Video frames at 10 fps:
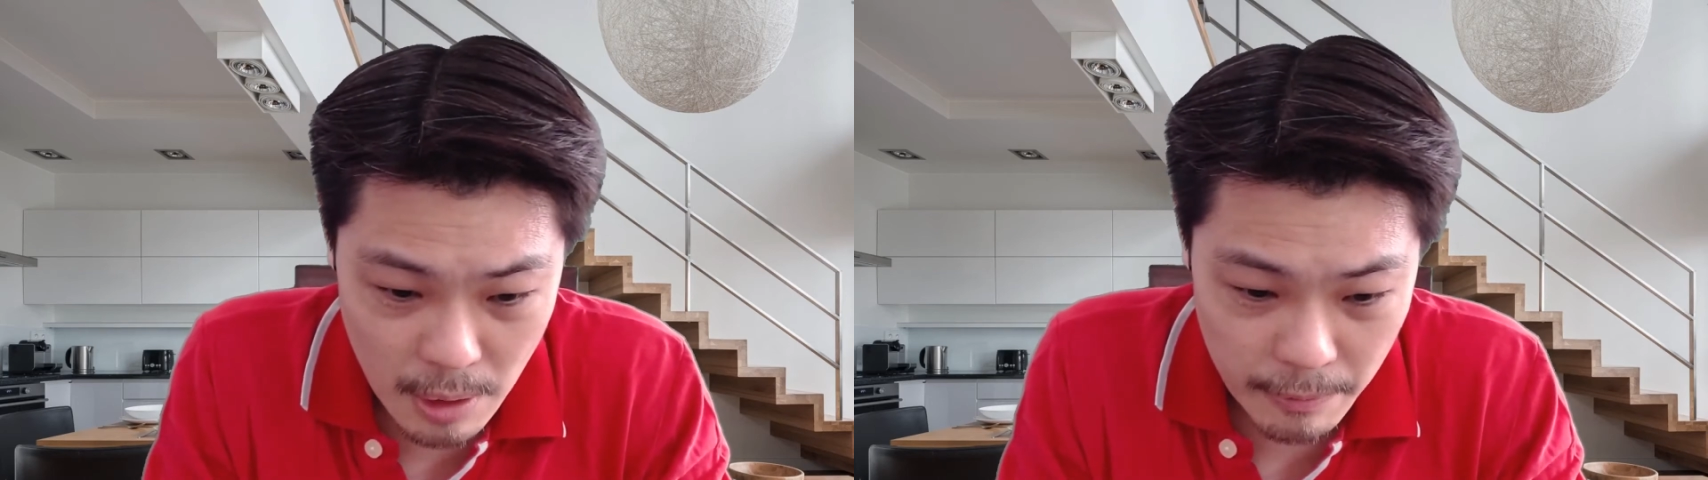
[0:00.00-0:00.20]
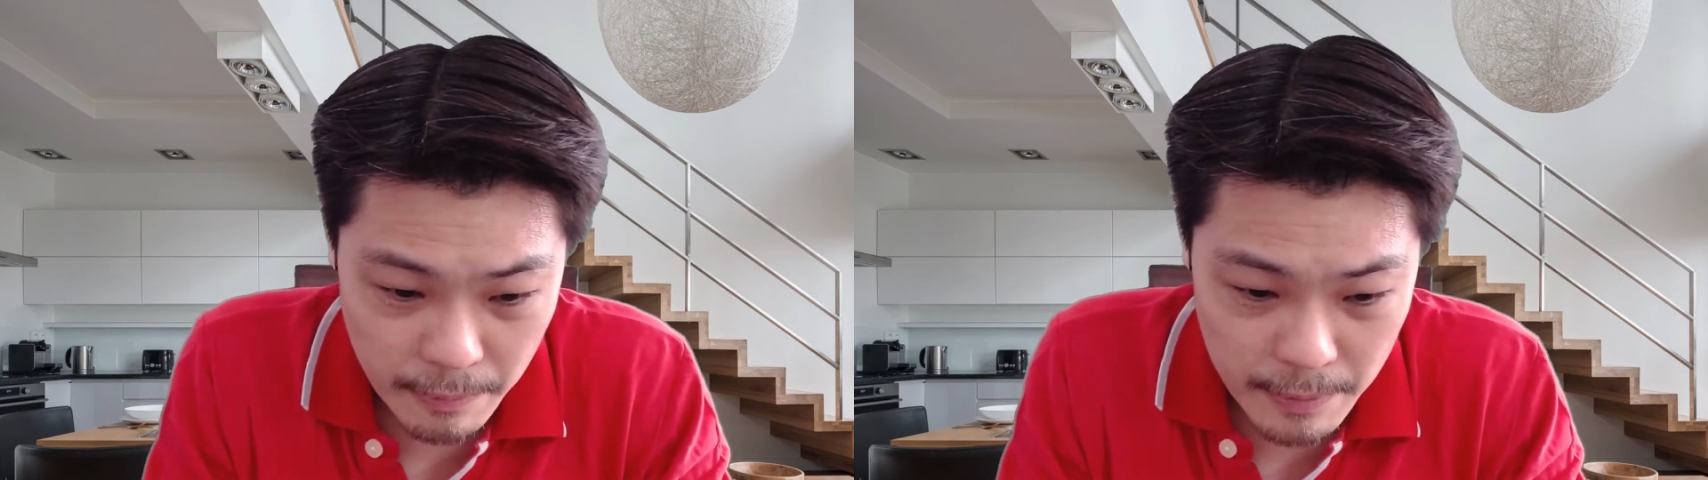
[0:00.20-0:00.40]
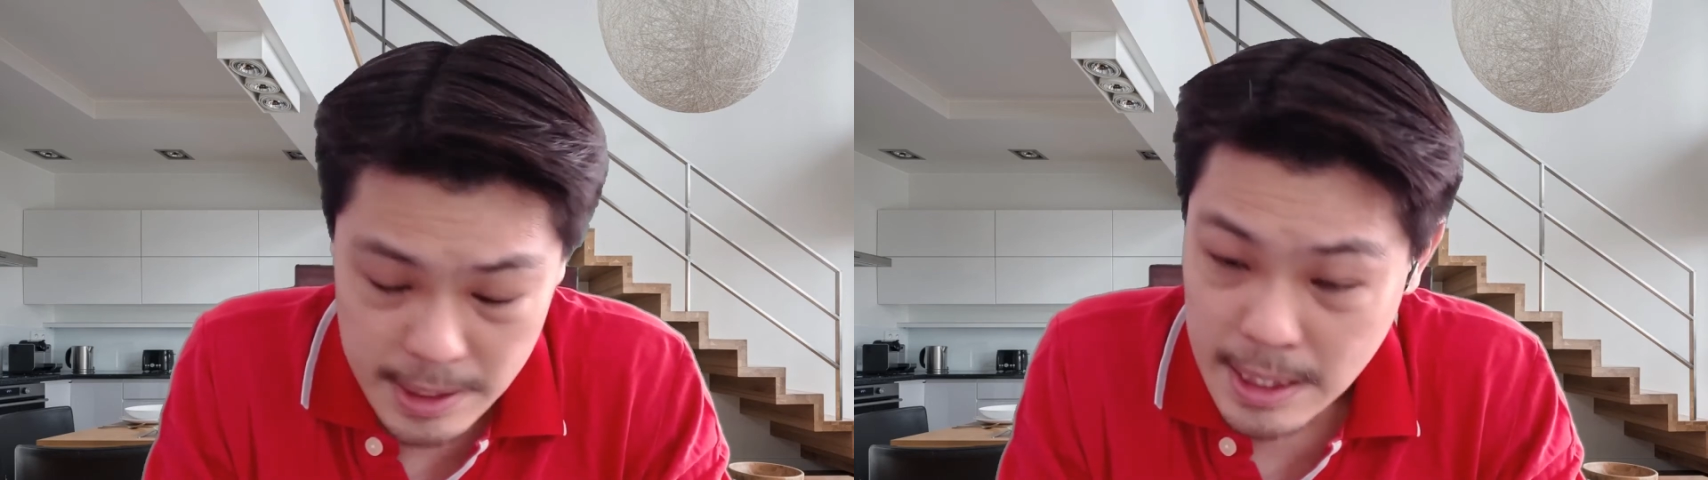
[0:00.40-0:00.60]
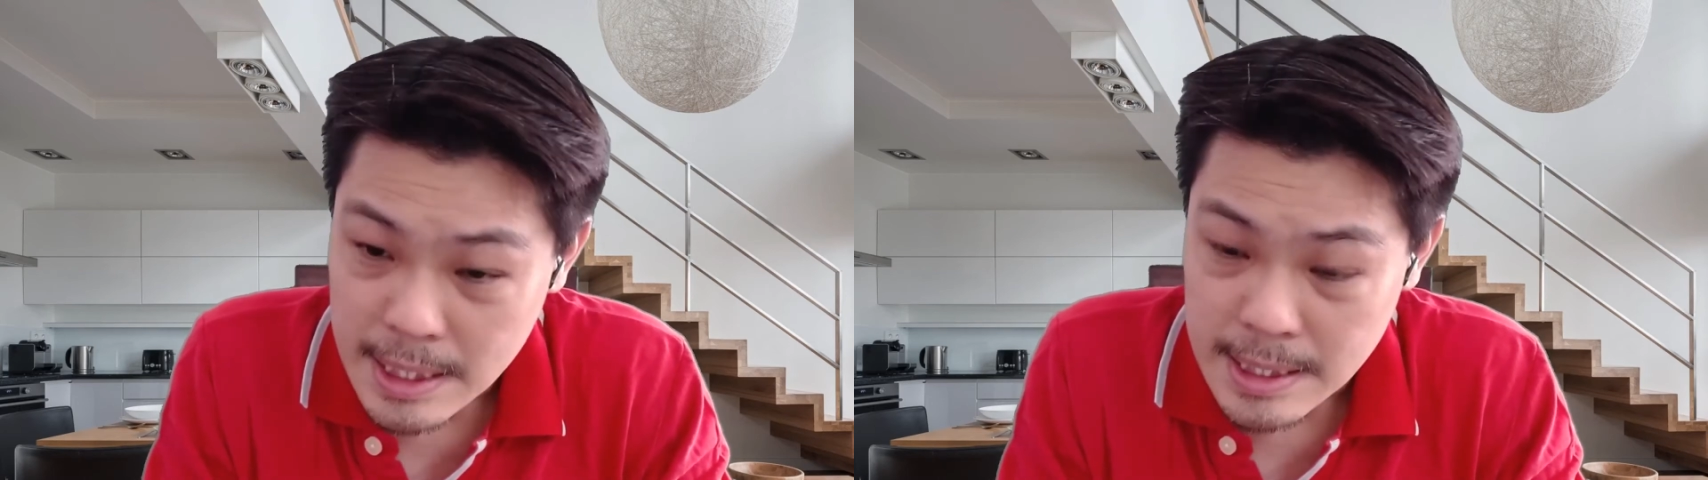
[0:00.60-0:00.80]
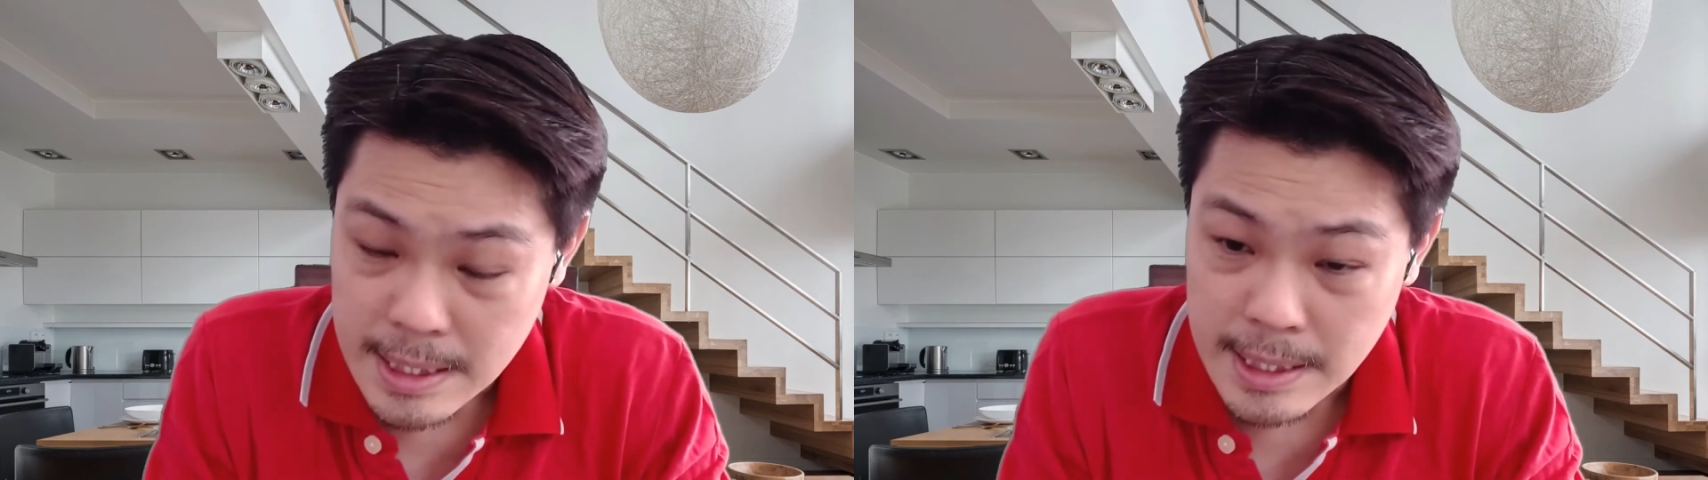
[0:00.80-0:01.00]
first thing
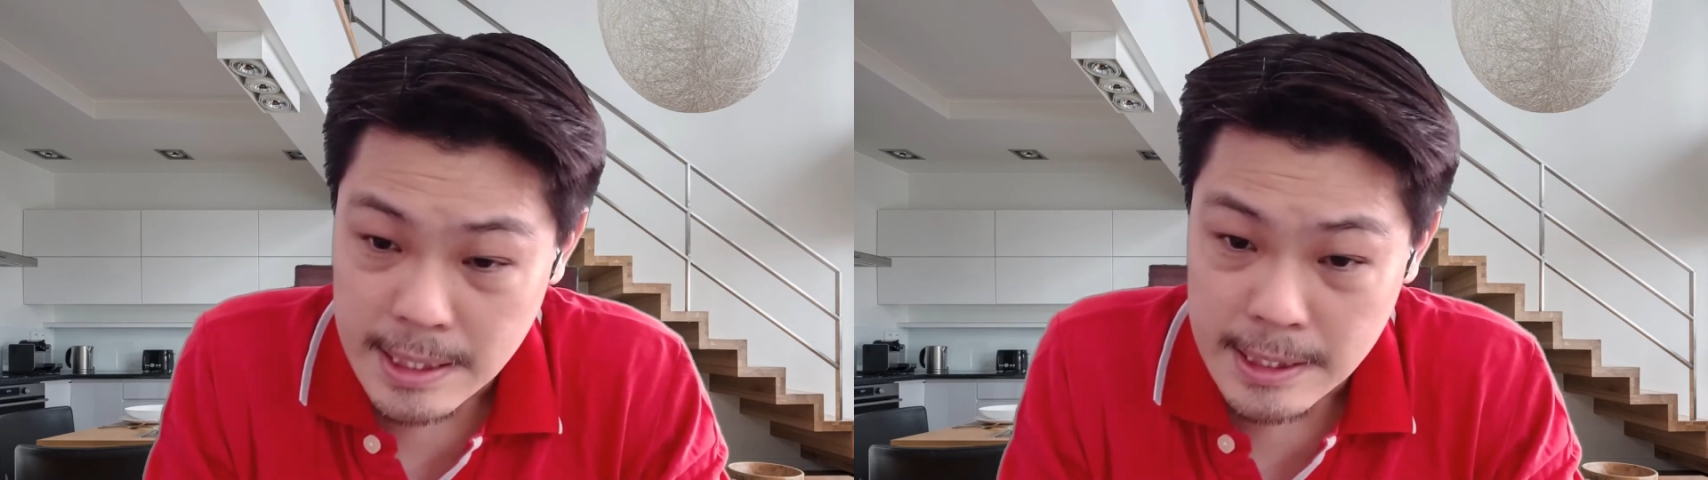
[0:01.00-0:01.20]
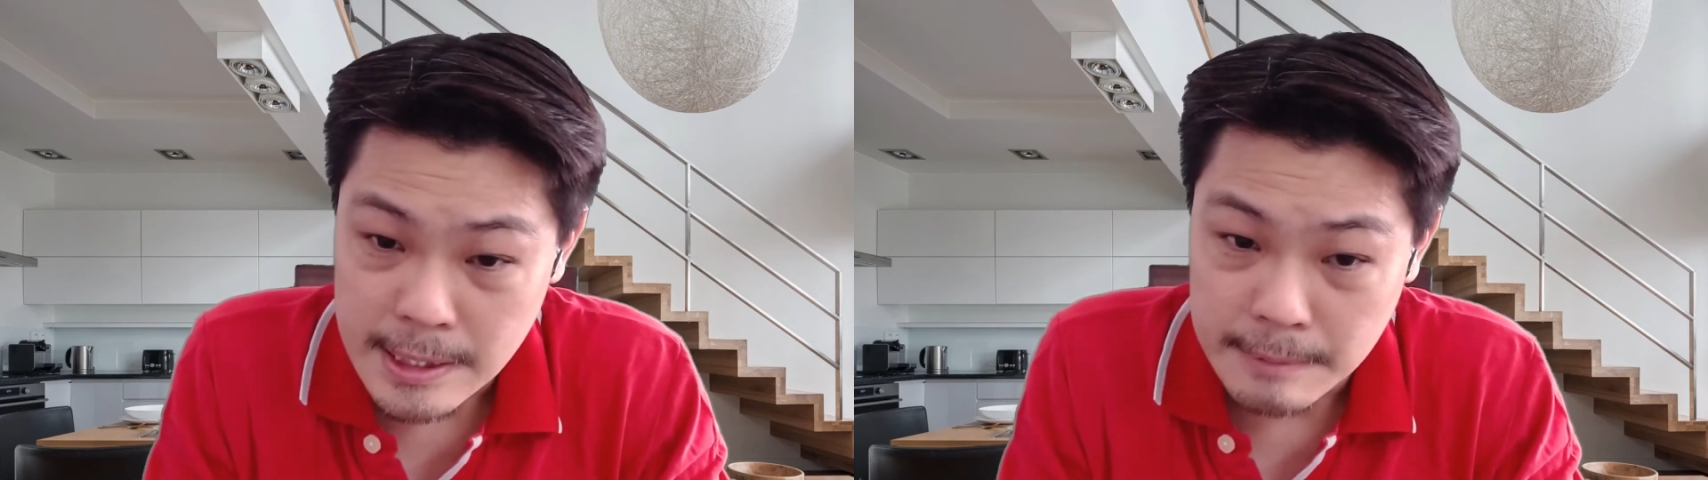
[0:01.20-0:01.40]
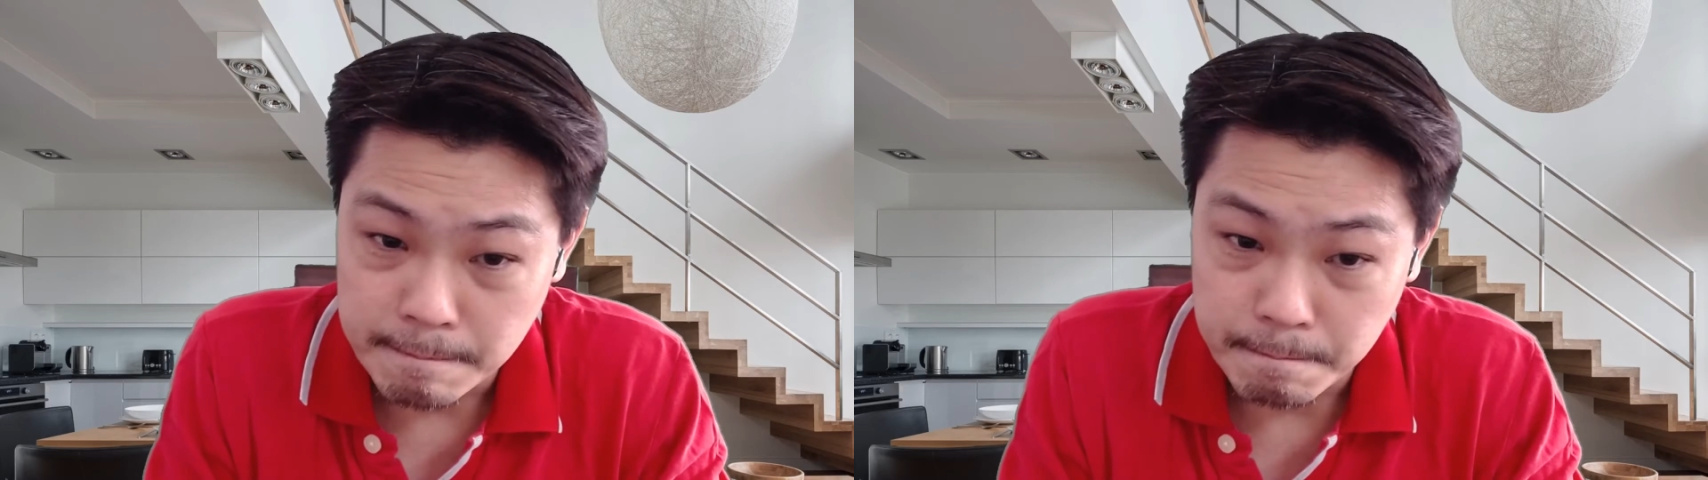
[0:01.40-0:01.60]
is the